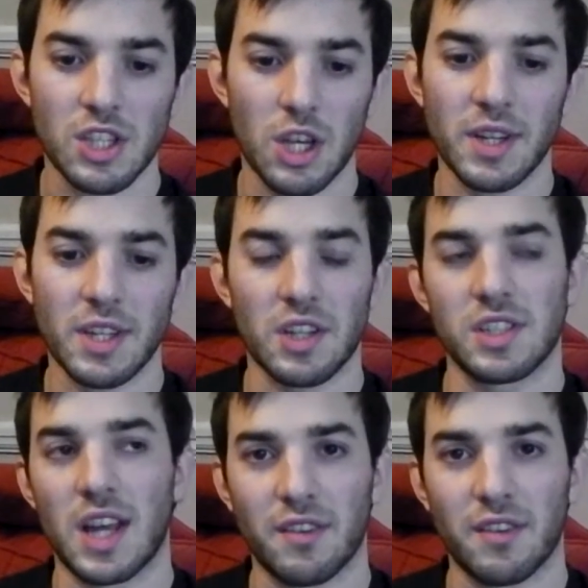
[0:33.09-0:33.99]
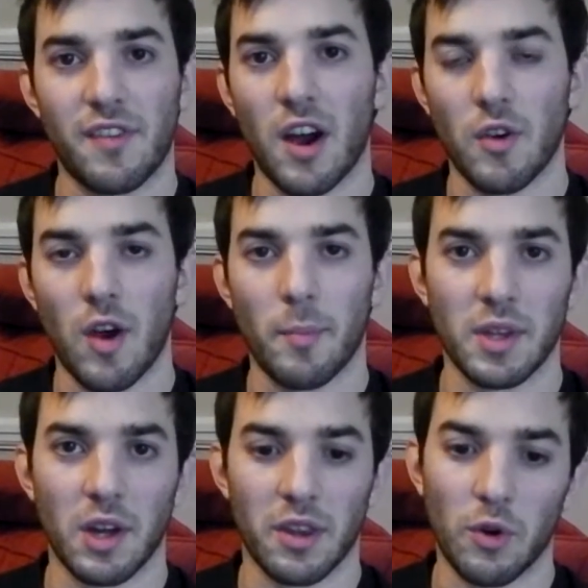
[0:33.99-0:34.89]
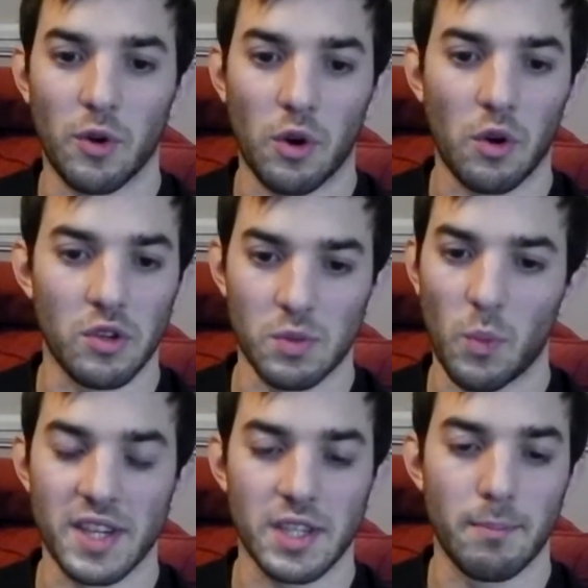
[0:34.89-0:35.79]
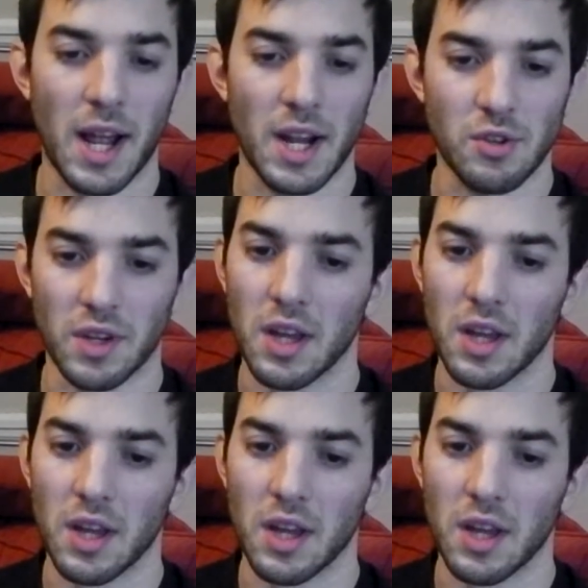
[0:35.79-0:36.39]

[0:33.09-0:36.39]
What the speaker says: so it doesn't have to fire up the other 4 cores and waste some battery.